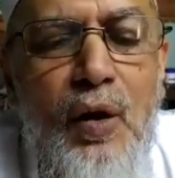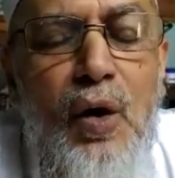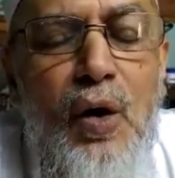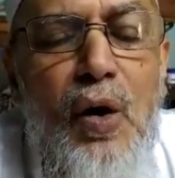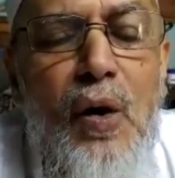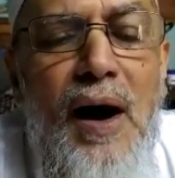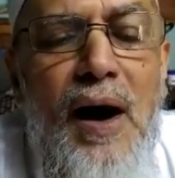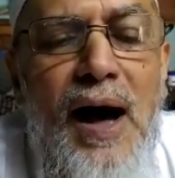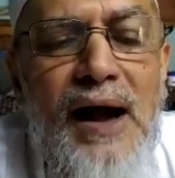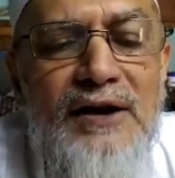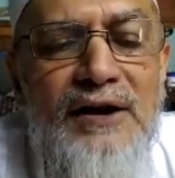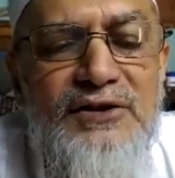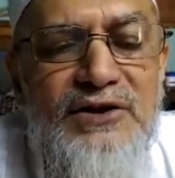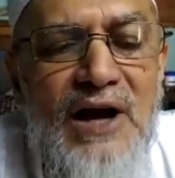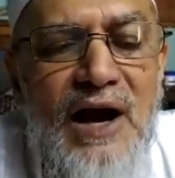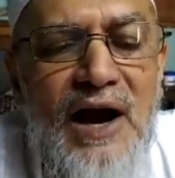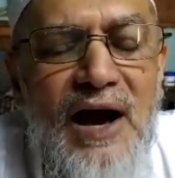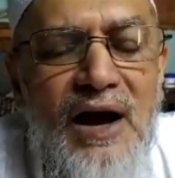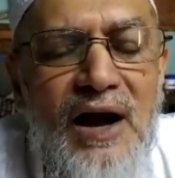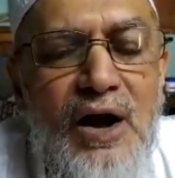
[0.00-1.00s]

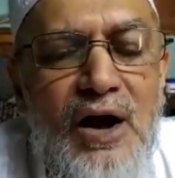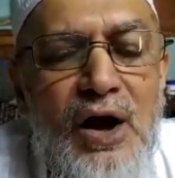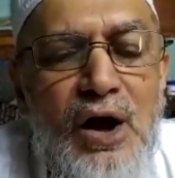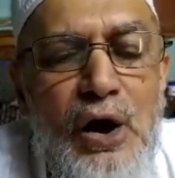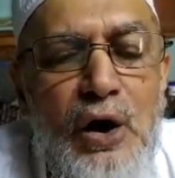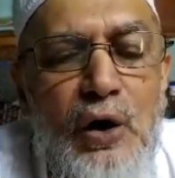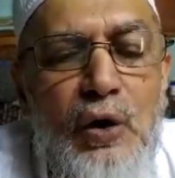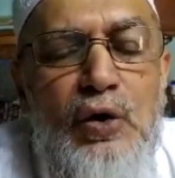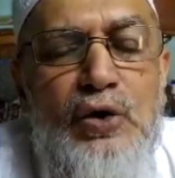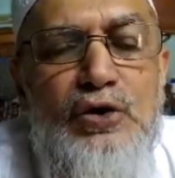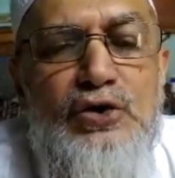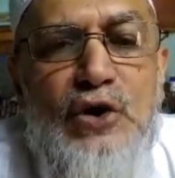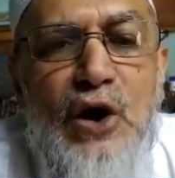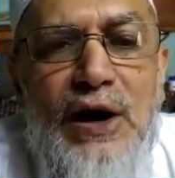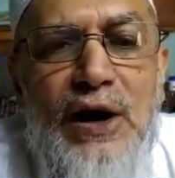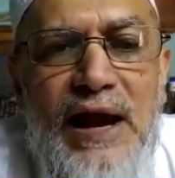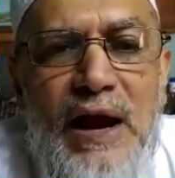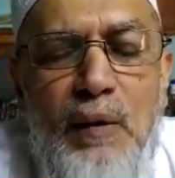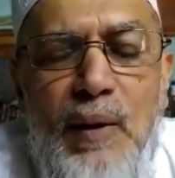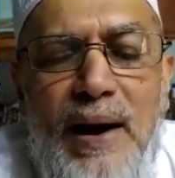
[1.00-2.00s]
Aisha,
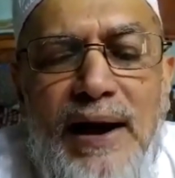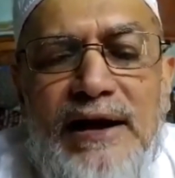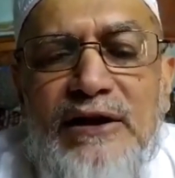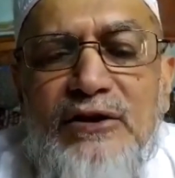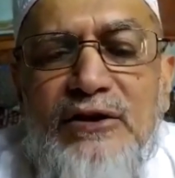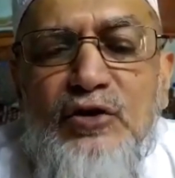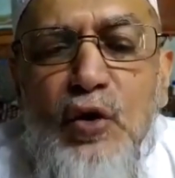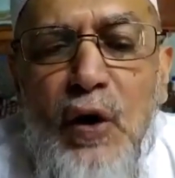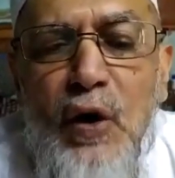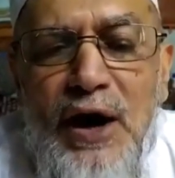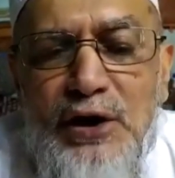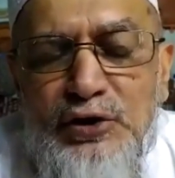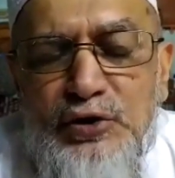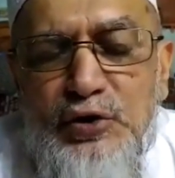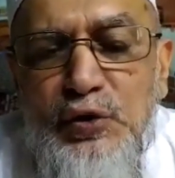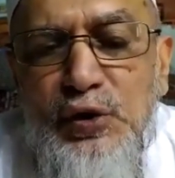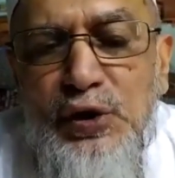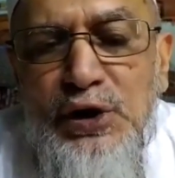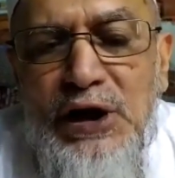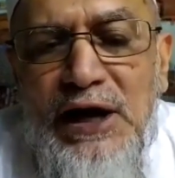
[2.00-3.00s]
whosoever is going to
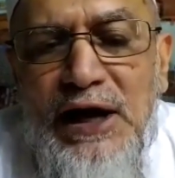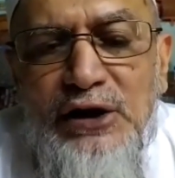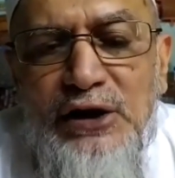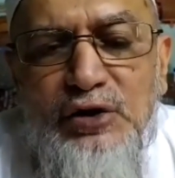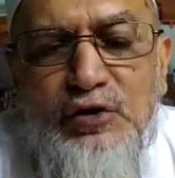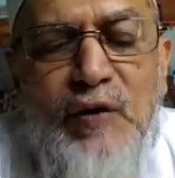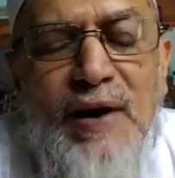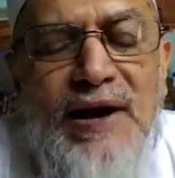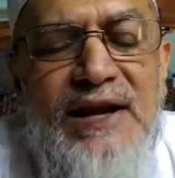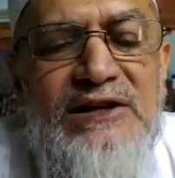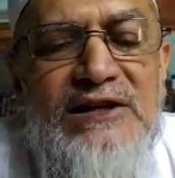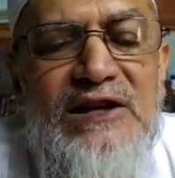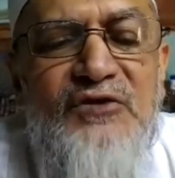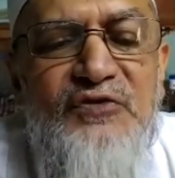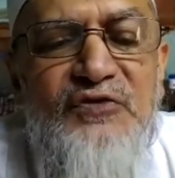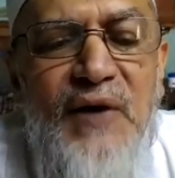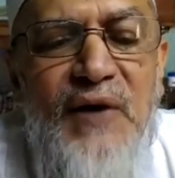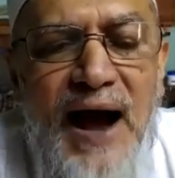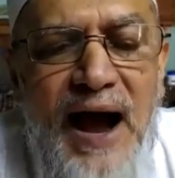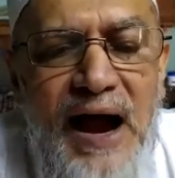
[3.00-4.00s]
read
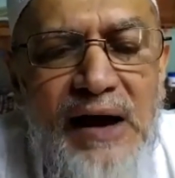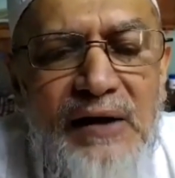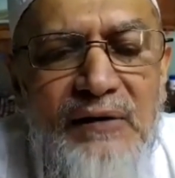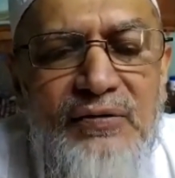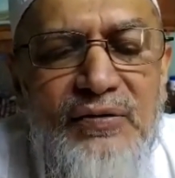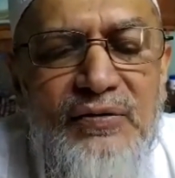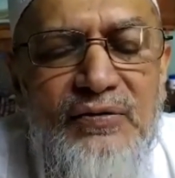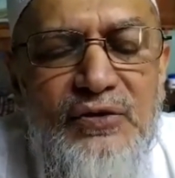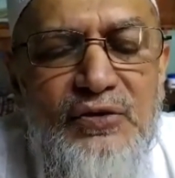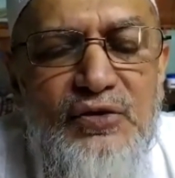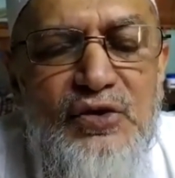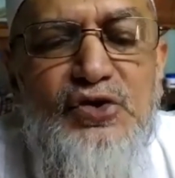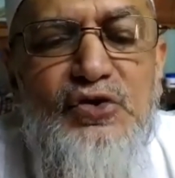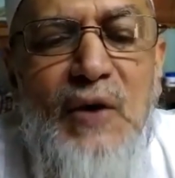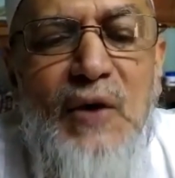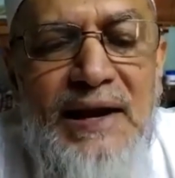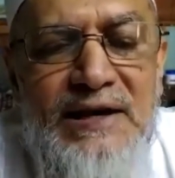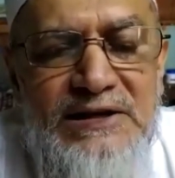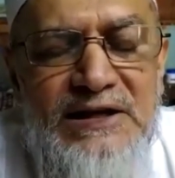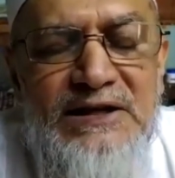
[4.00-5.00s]
25 to
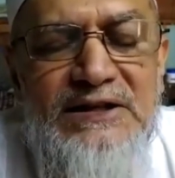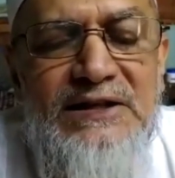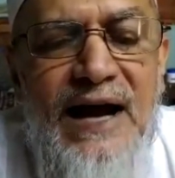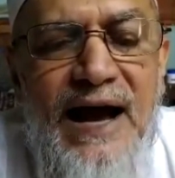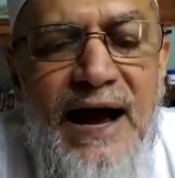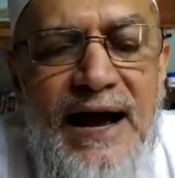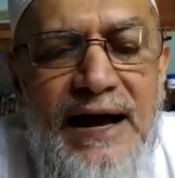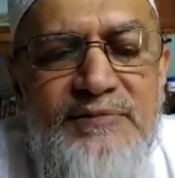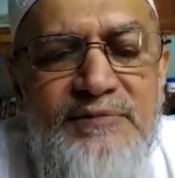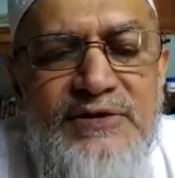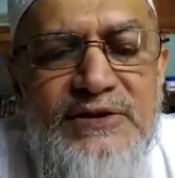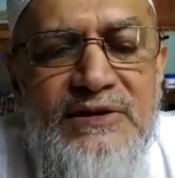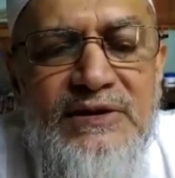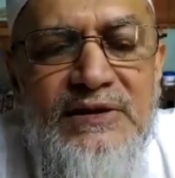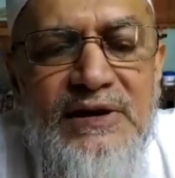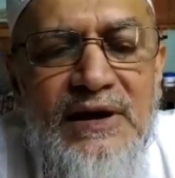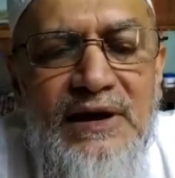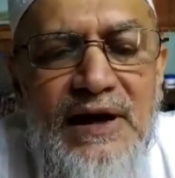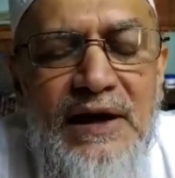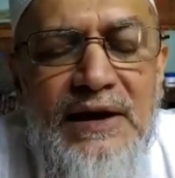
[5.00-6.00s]
20 times
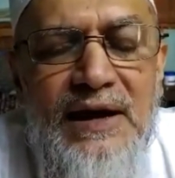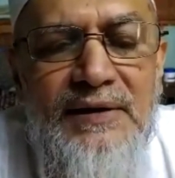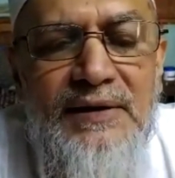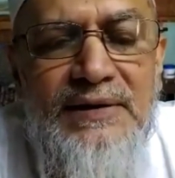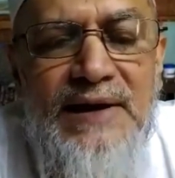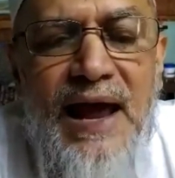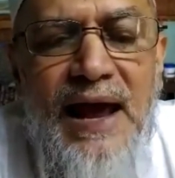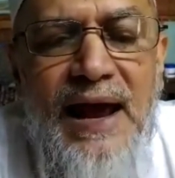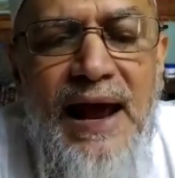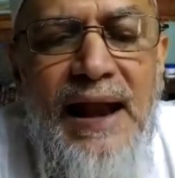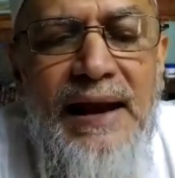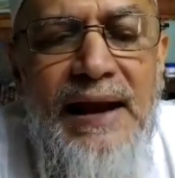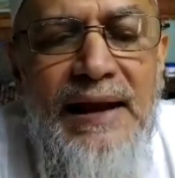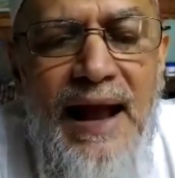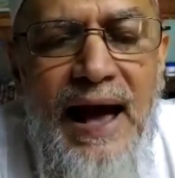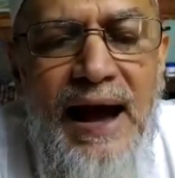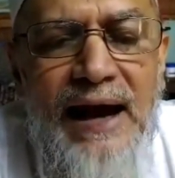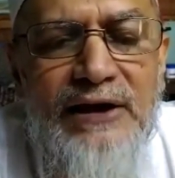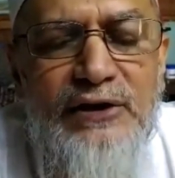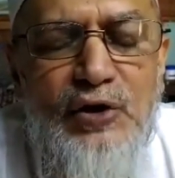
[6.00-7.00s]
in a day and
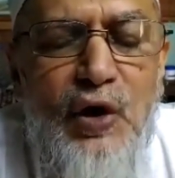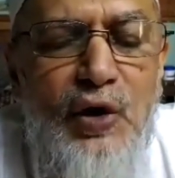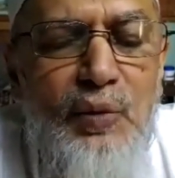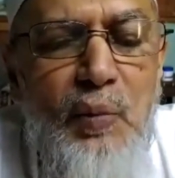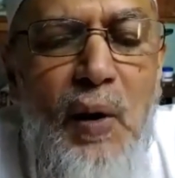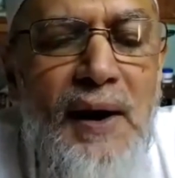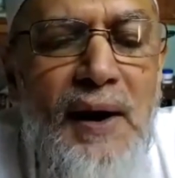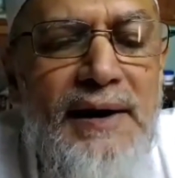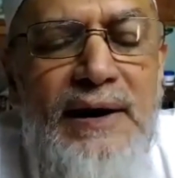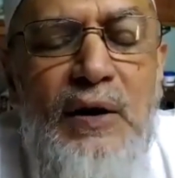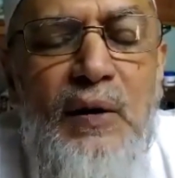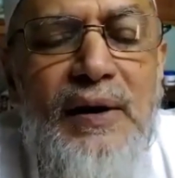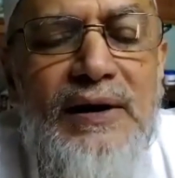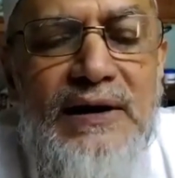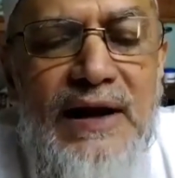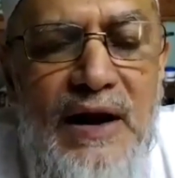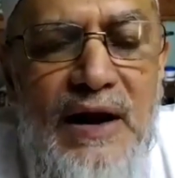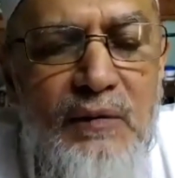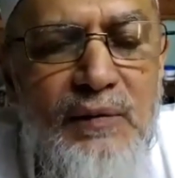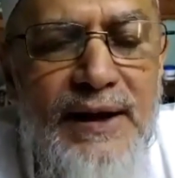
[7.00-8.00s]
night, or morning or
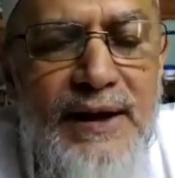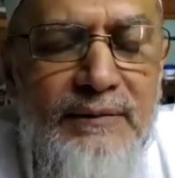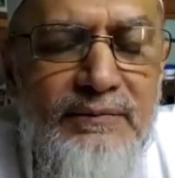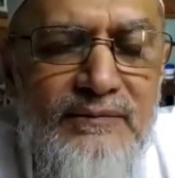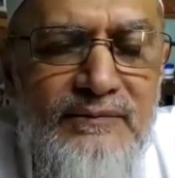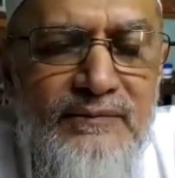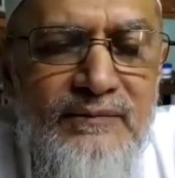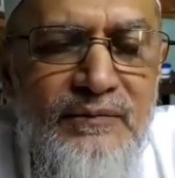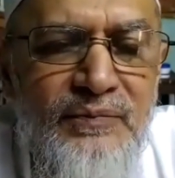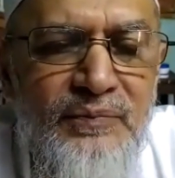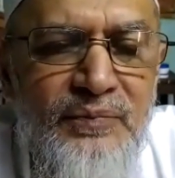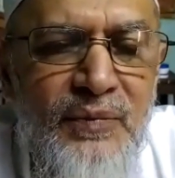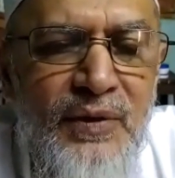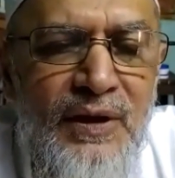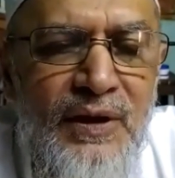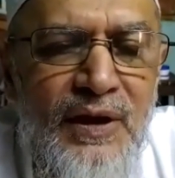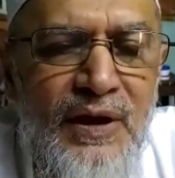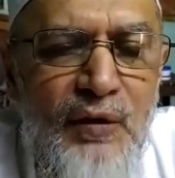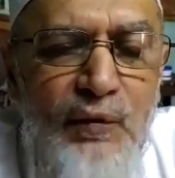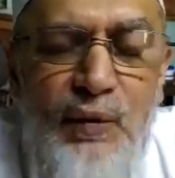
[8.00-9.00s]
evening,
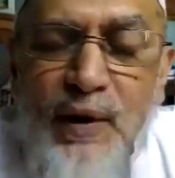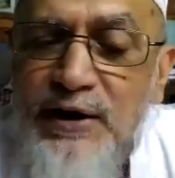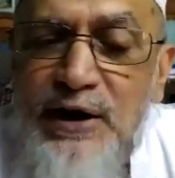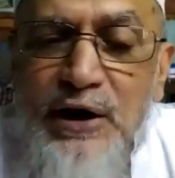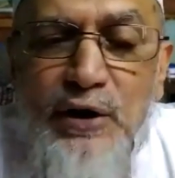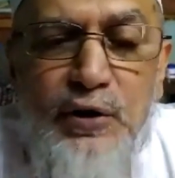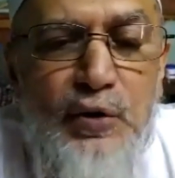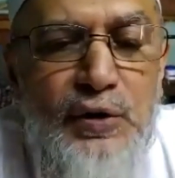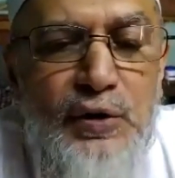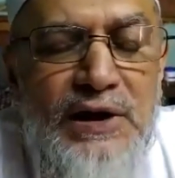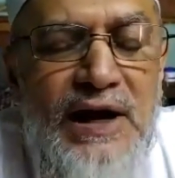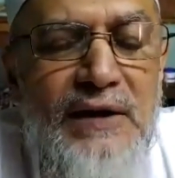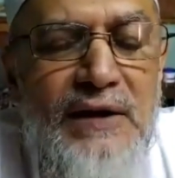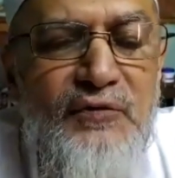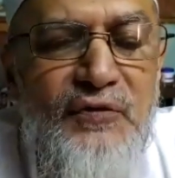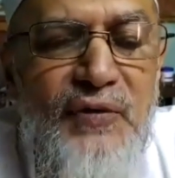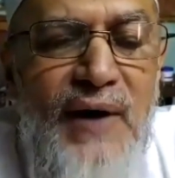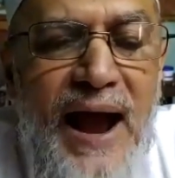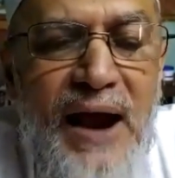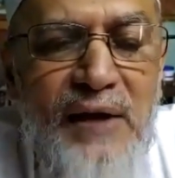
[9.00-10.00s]
whether you read
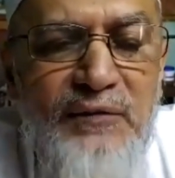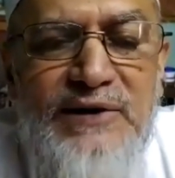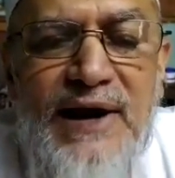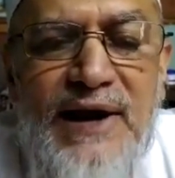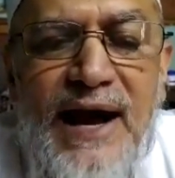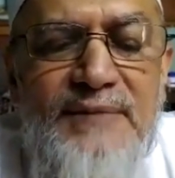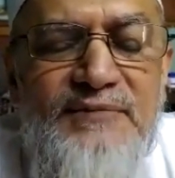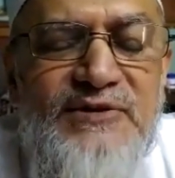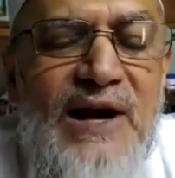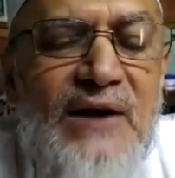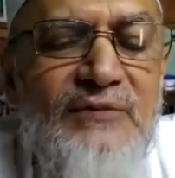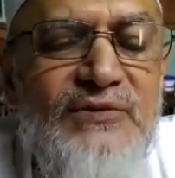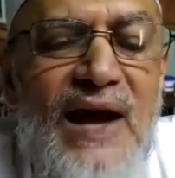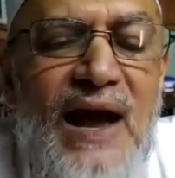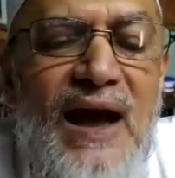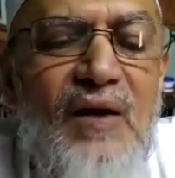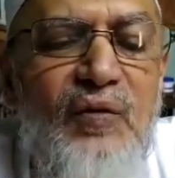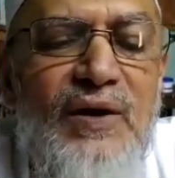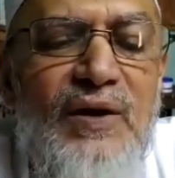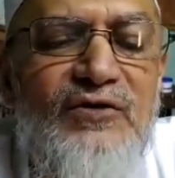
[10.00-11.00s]
5 times after
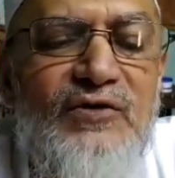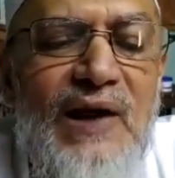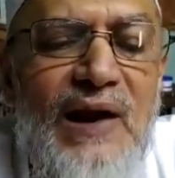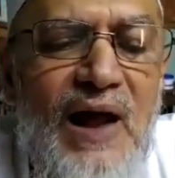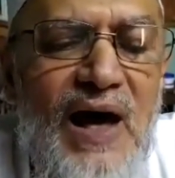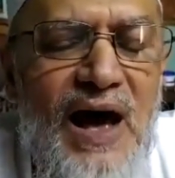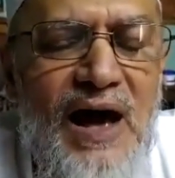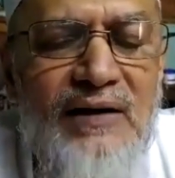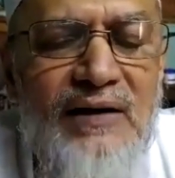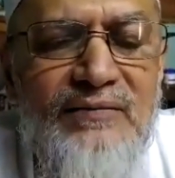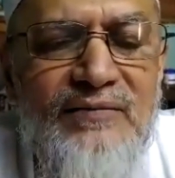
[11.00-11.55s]
every salah,